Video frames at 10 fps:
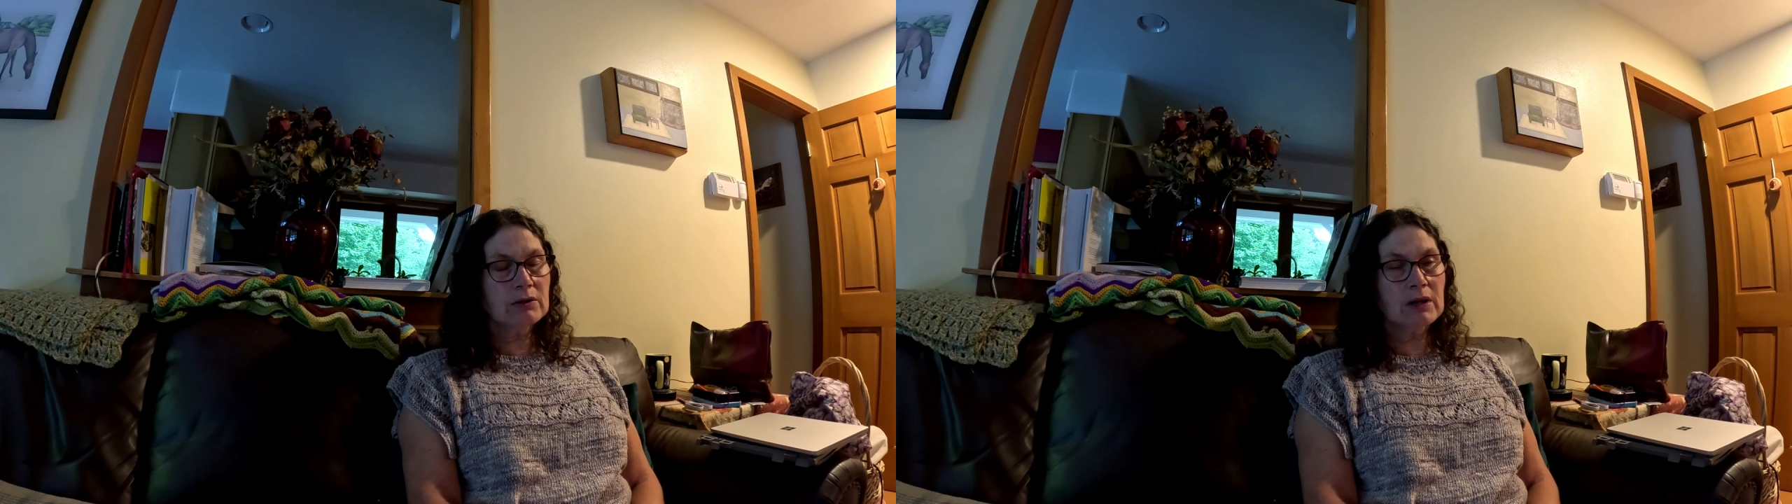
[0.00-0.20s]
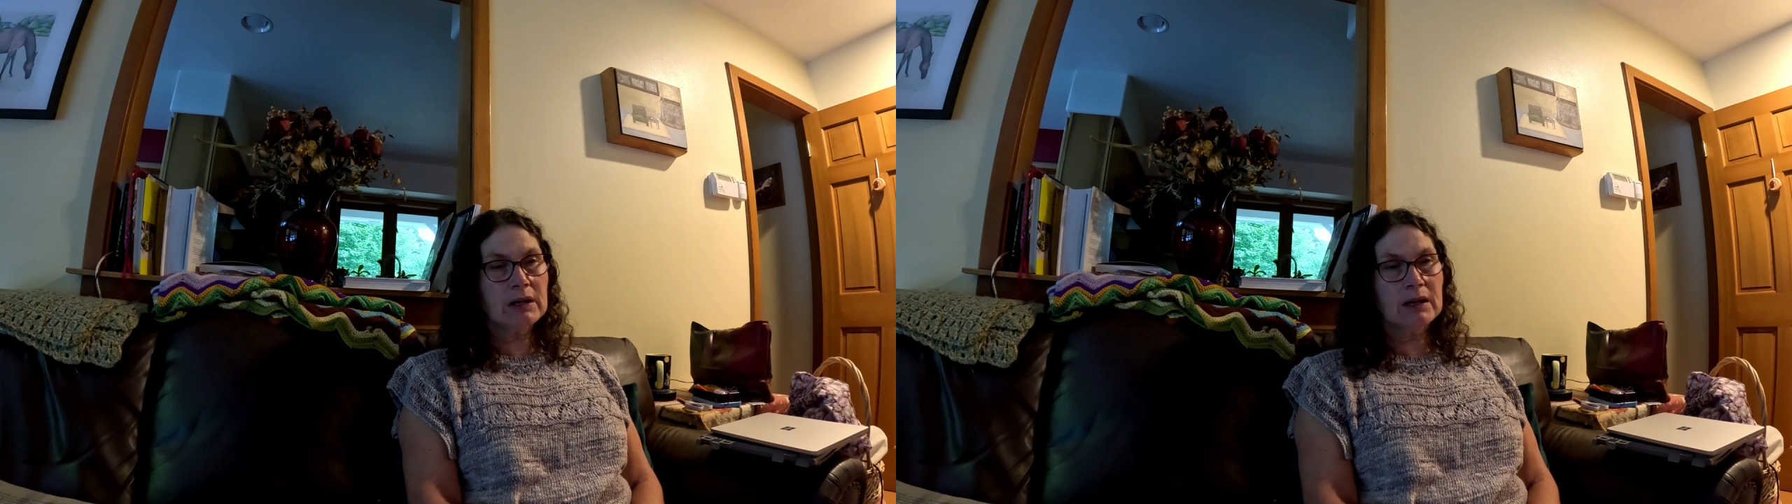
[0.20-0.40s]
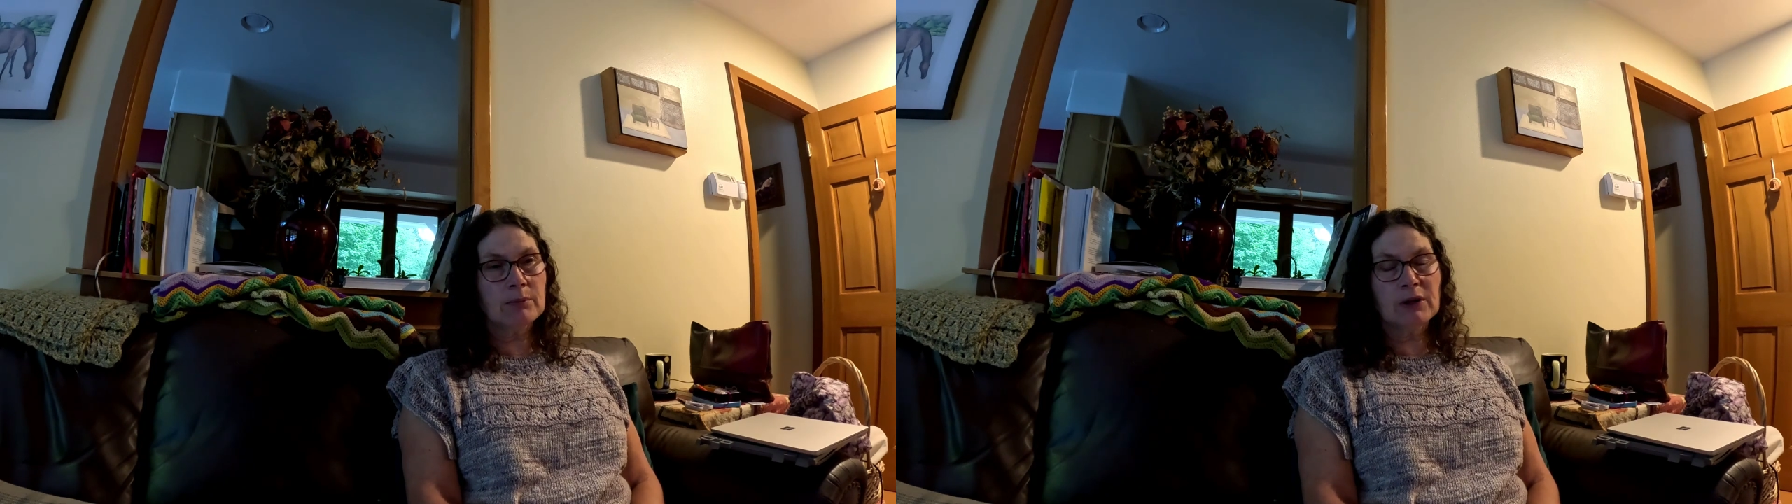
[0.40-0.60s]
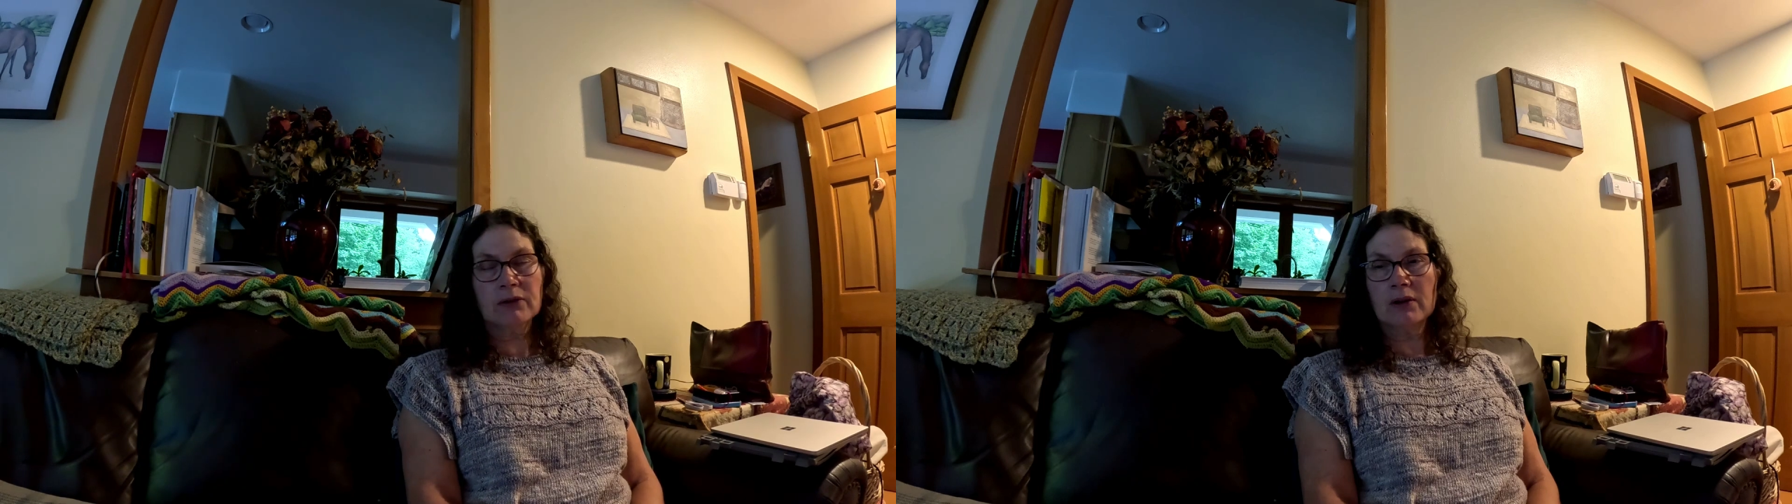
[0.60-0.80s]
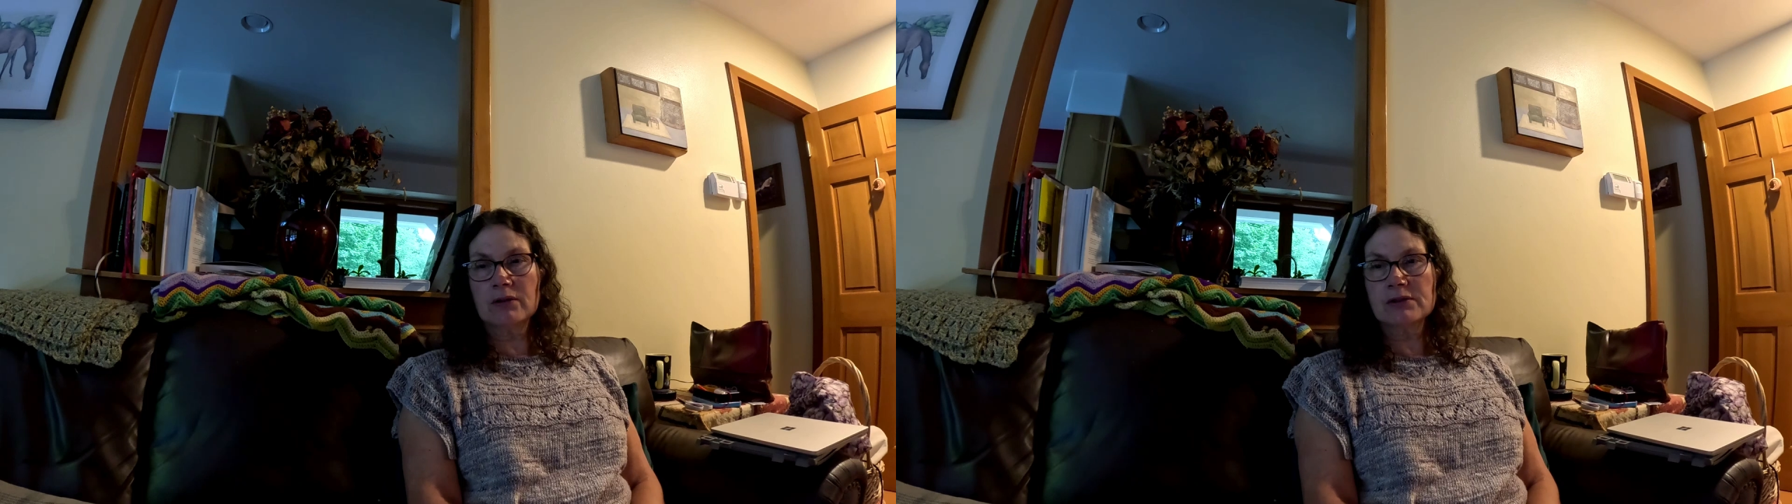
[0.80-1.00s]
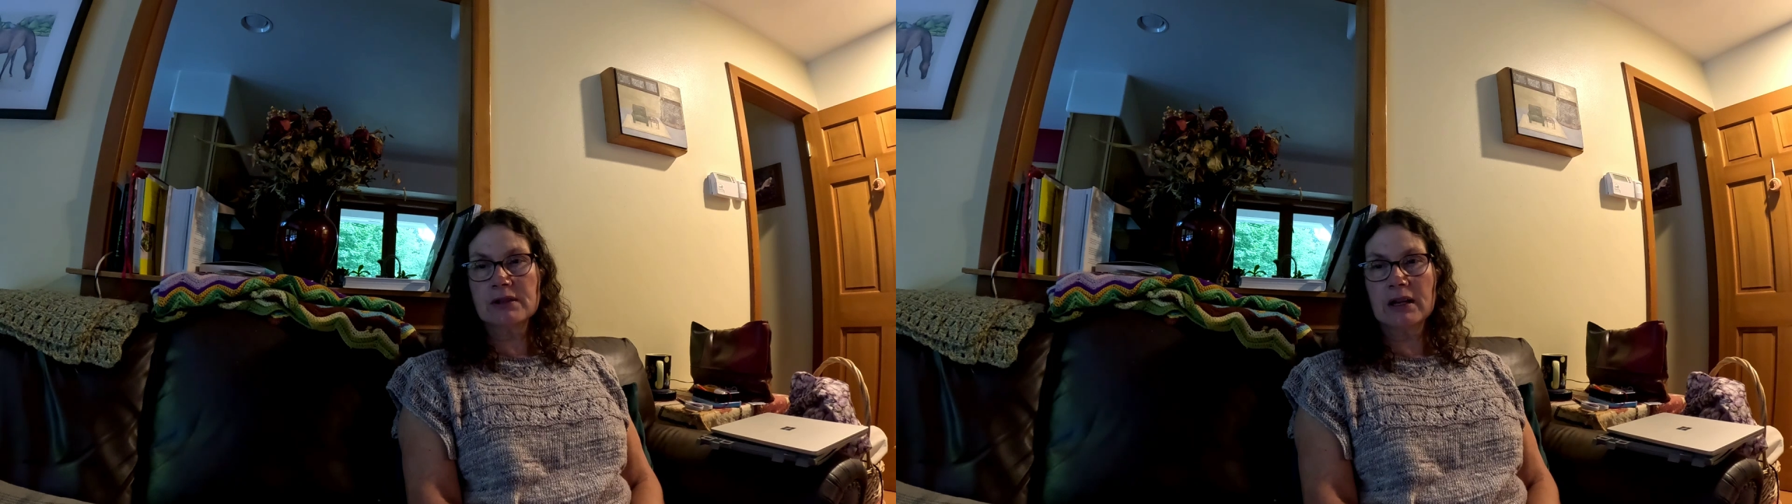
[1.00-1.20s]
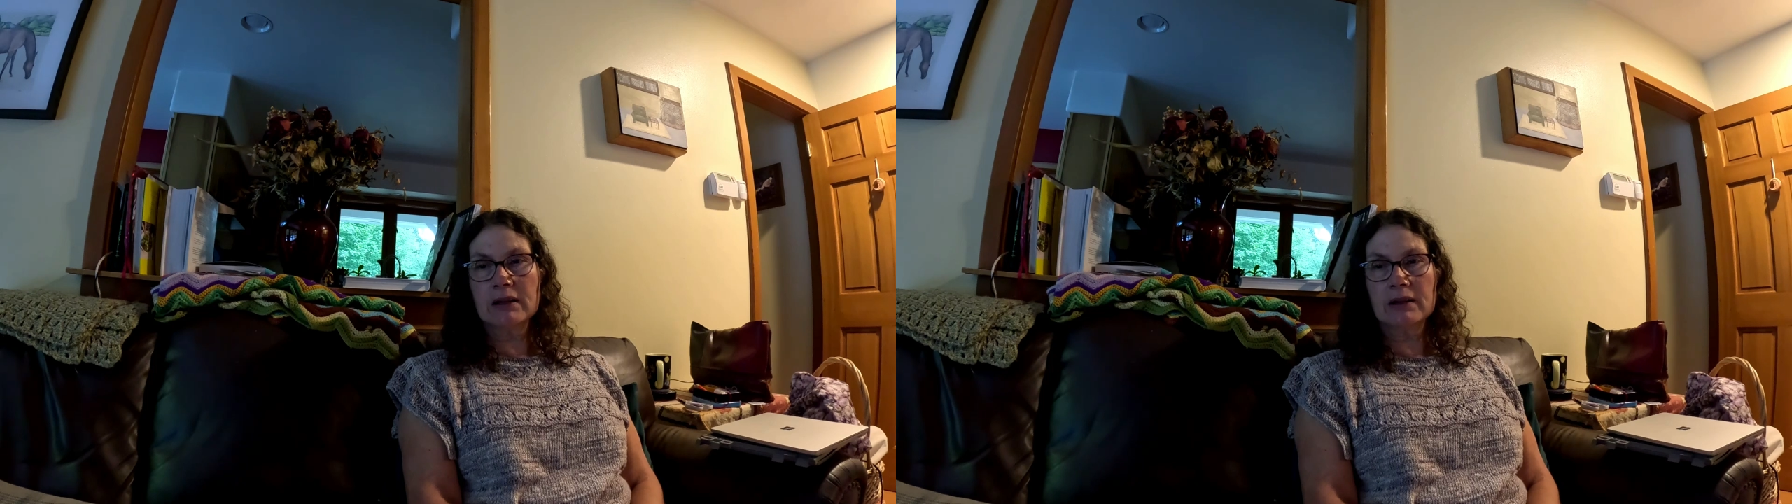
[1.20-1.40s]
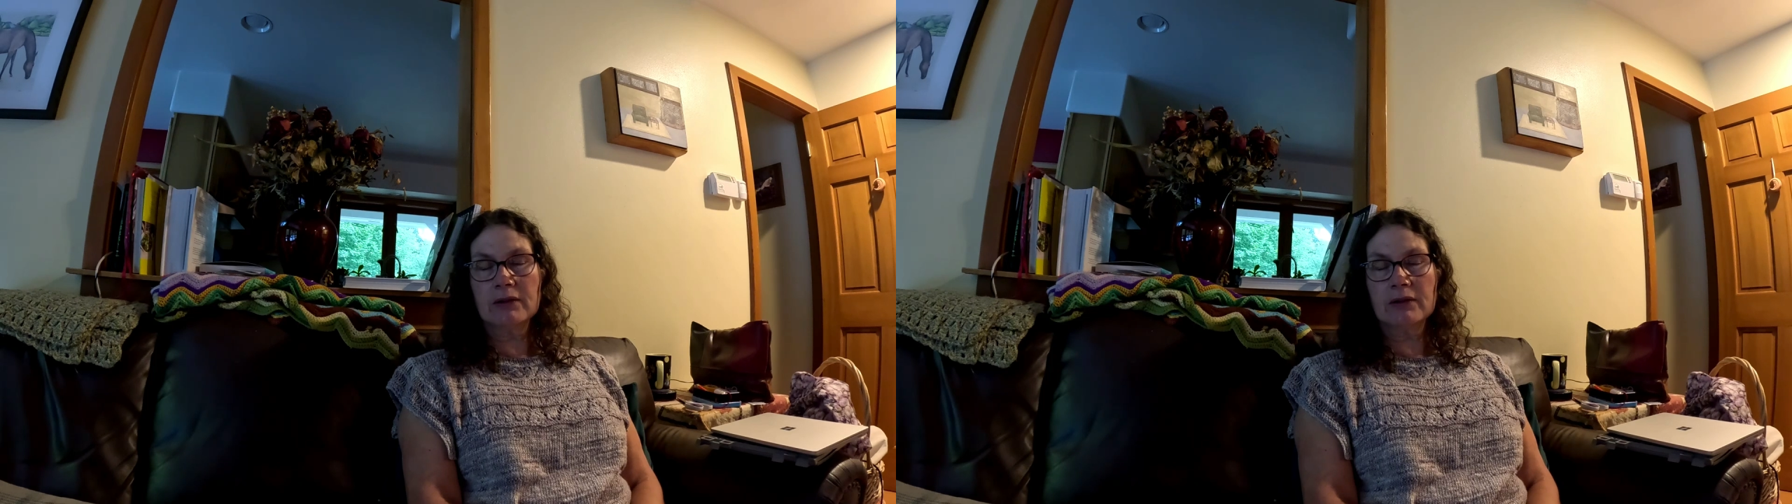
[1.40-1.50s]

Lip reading: and I had a misunderstanding,